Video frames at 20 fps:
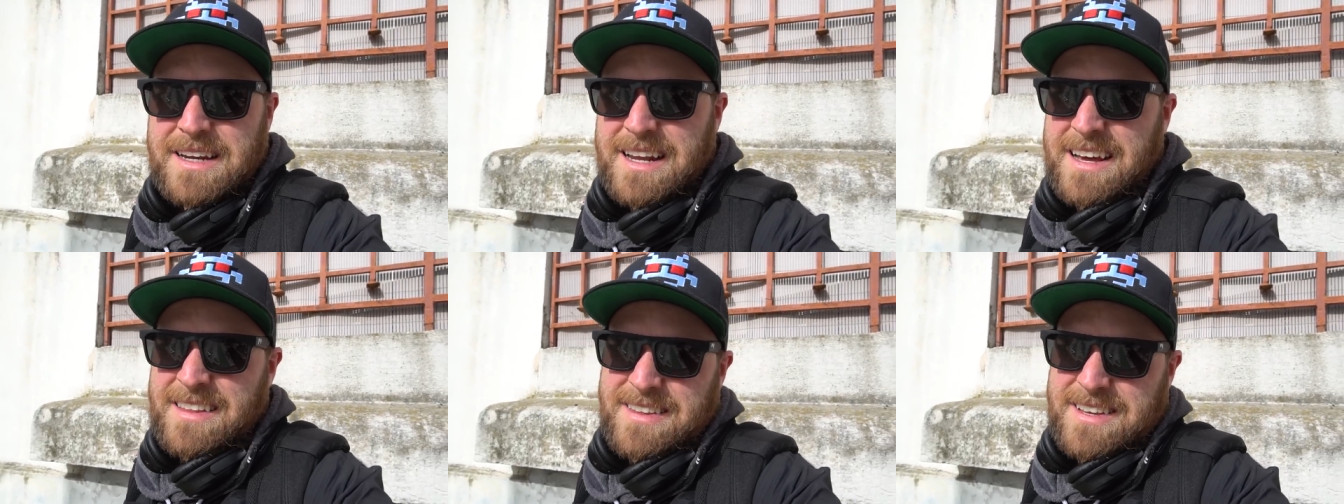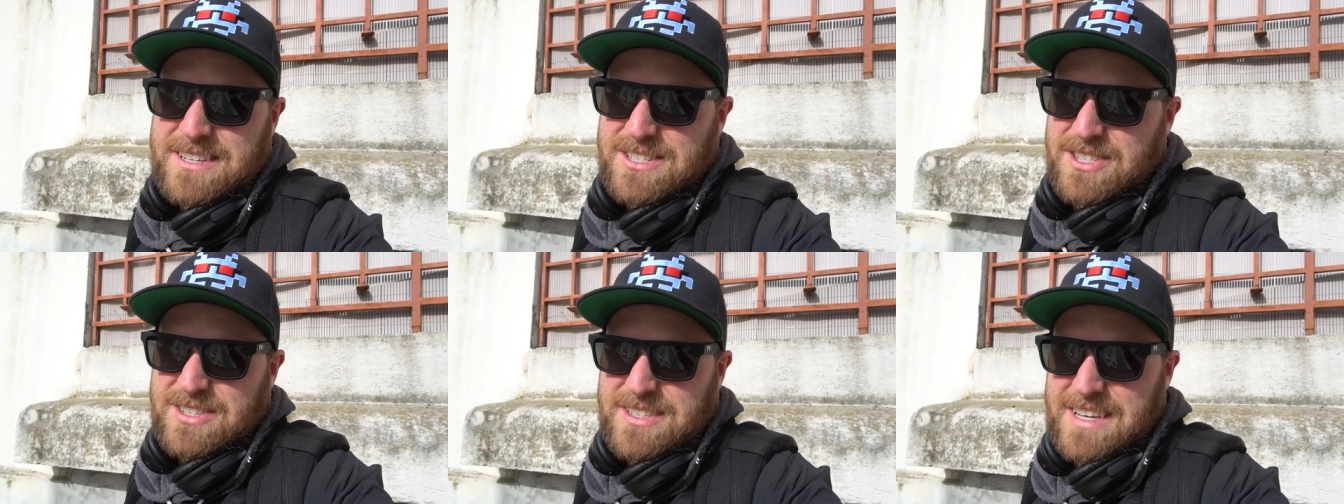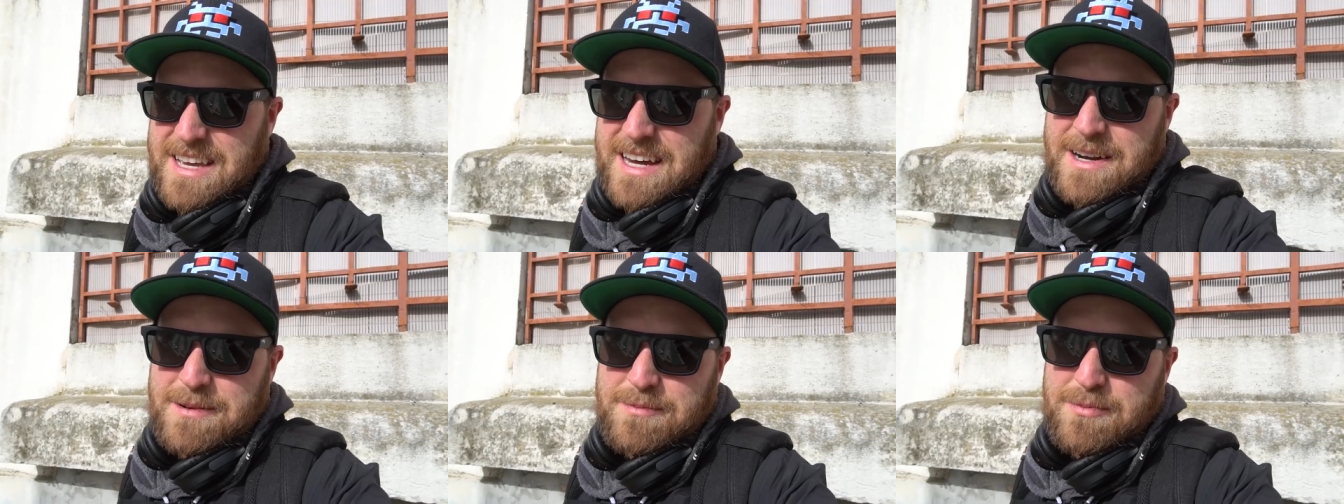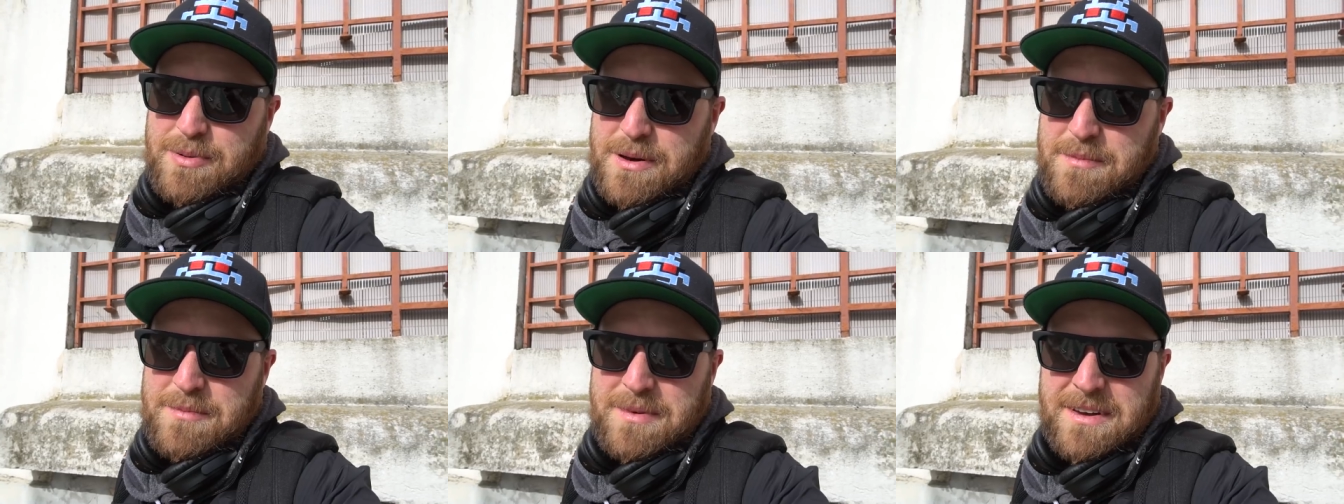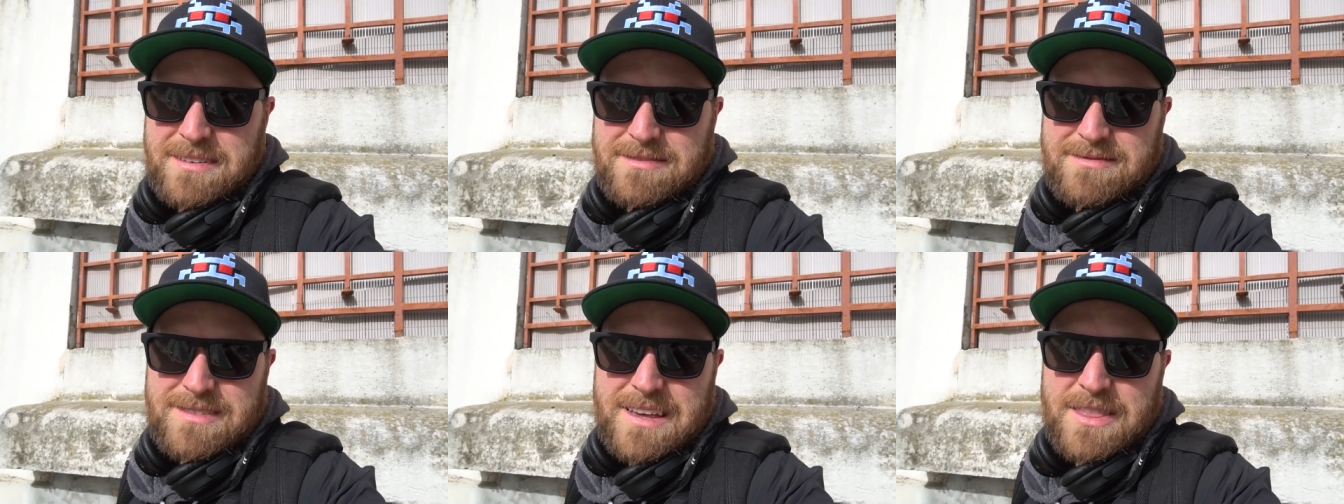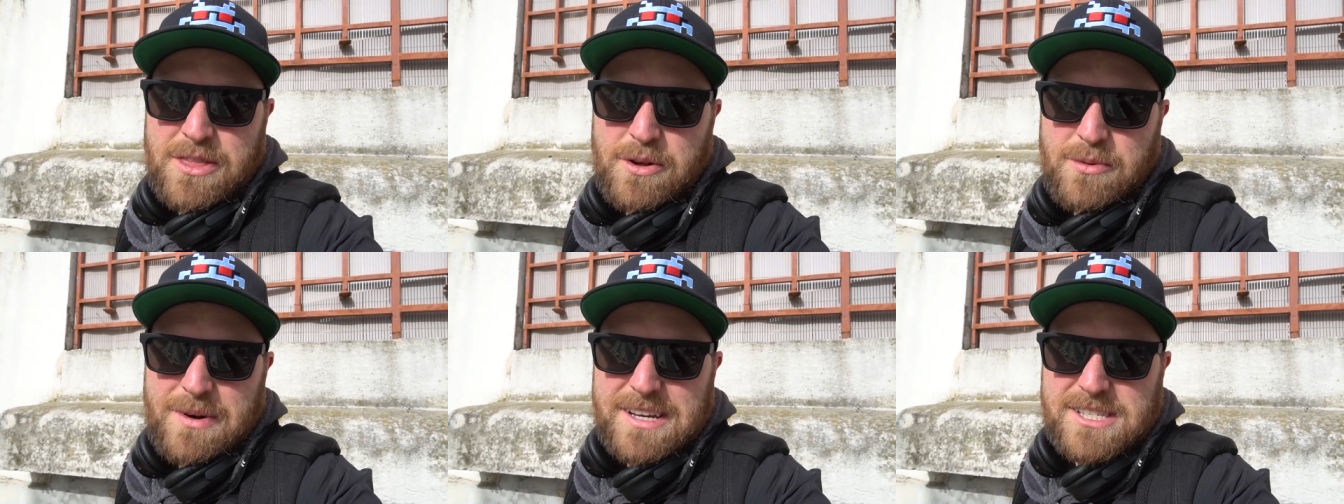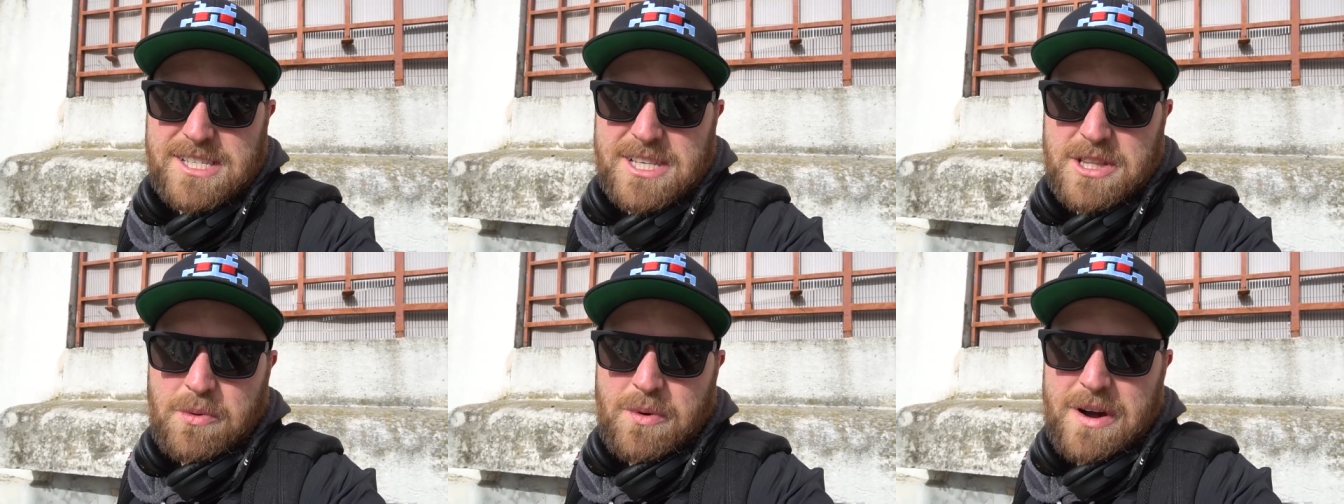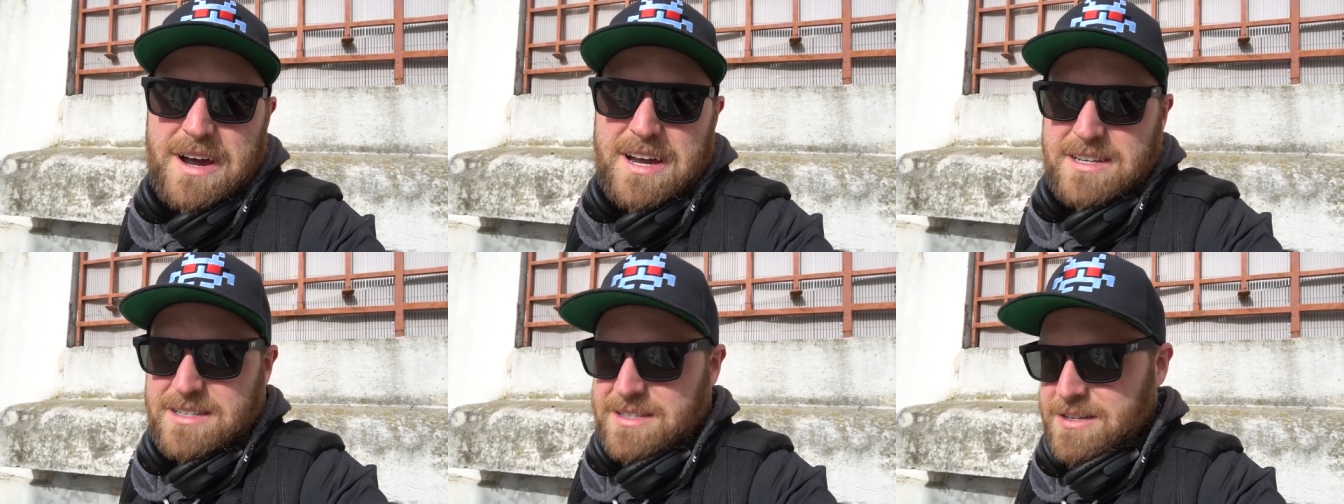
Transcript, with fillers: and this just kind of put me the rest of the way.